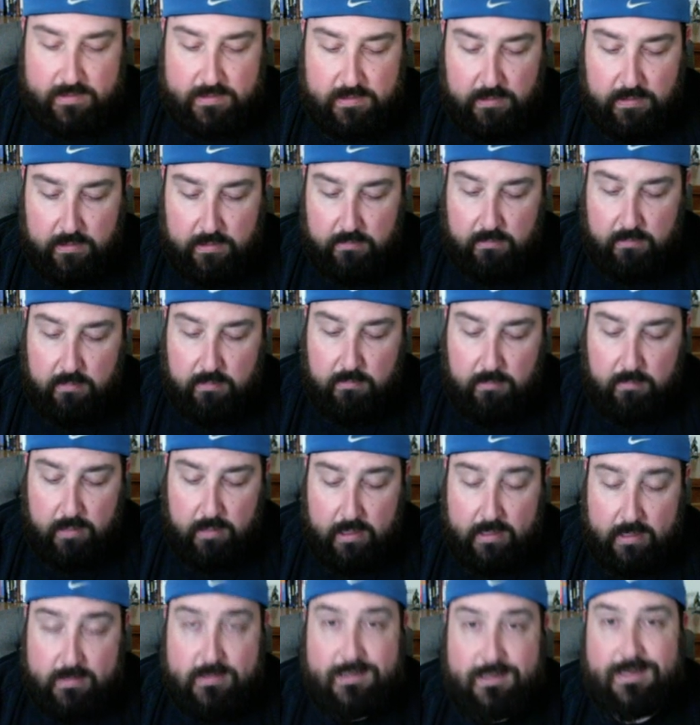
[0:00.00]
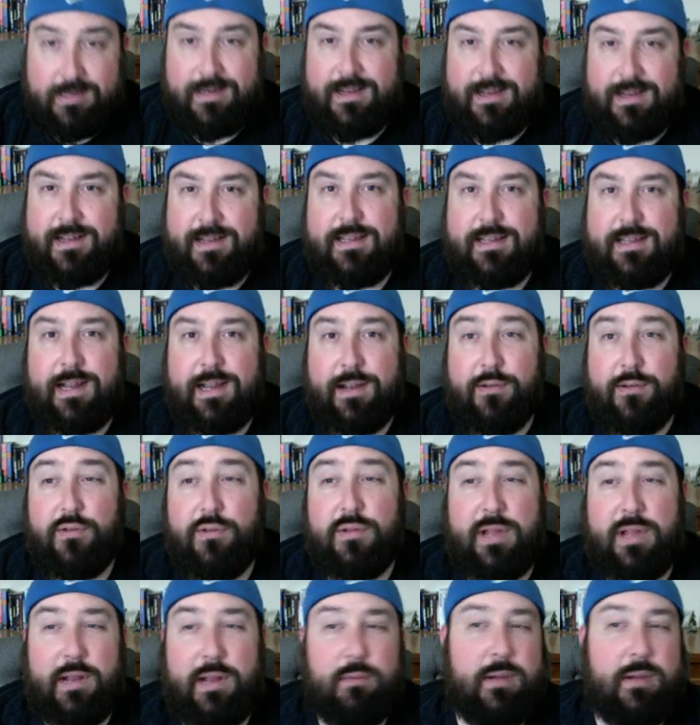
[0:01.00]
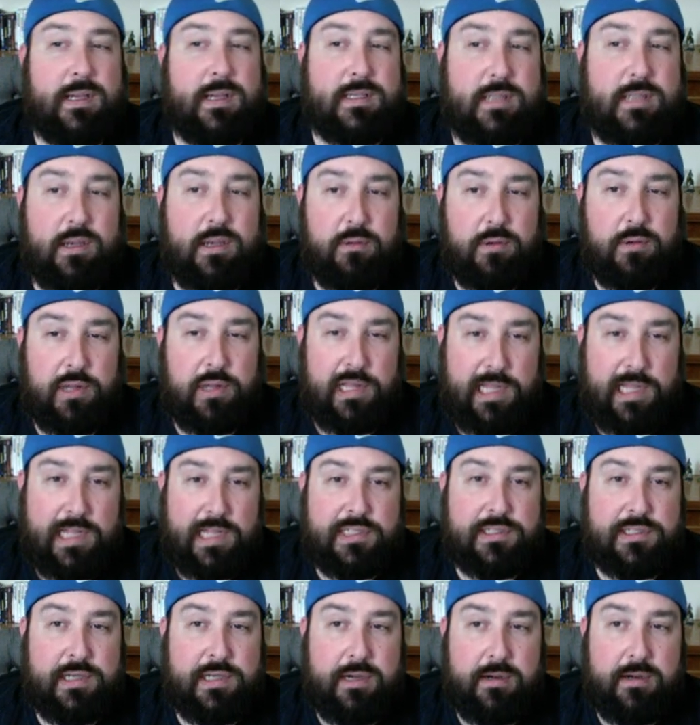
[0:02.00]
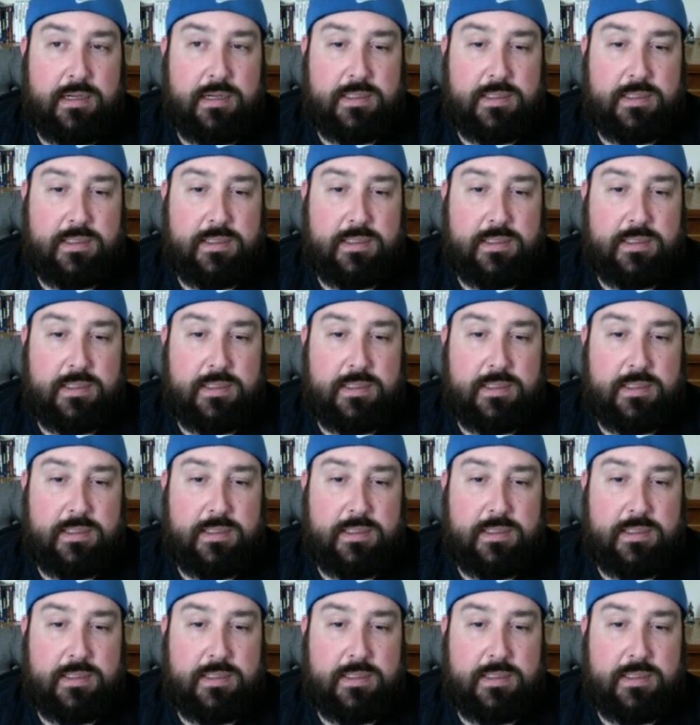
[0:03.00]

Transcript: do it whereas not a whole lot of ways to do it on legendary